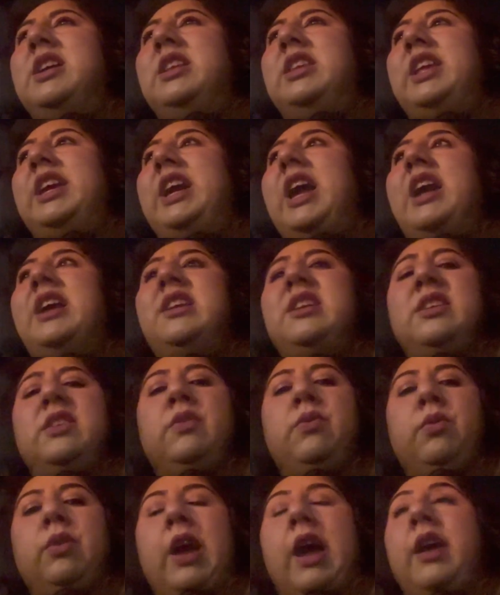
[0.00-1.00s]
Like, I
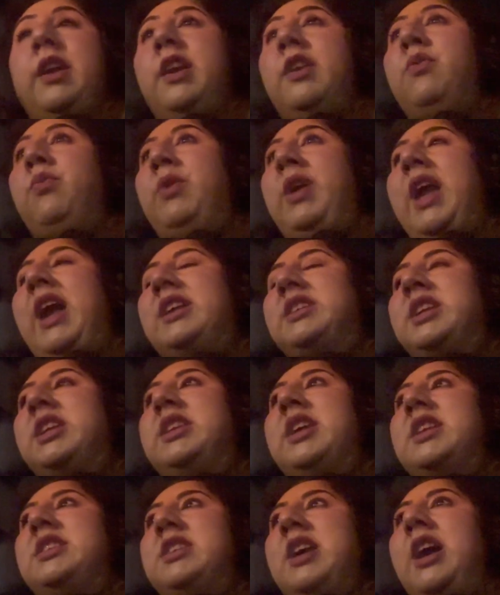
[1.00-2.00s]
didn't react at
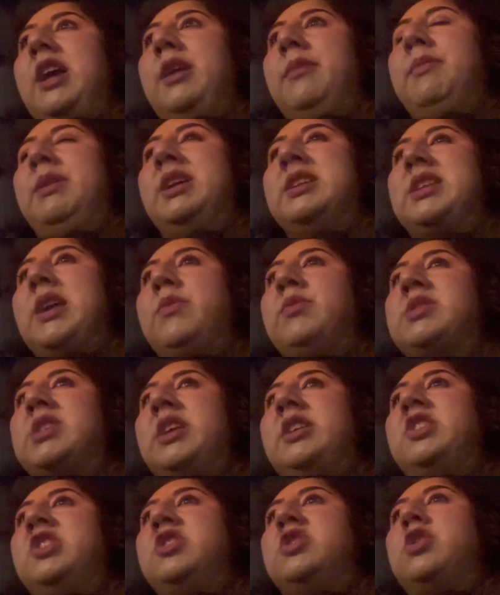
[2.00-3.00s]
that time because I was
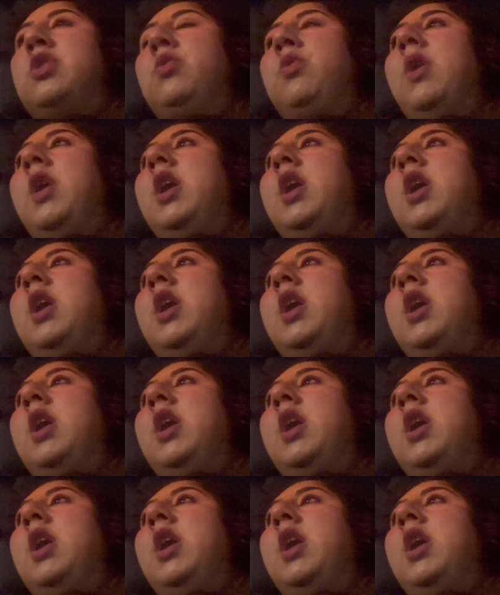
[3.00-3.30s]
like just so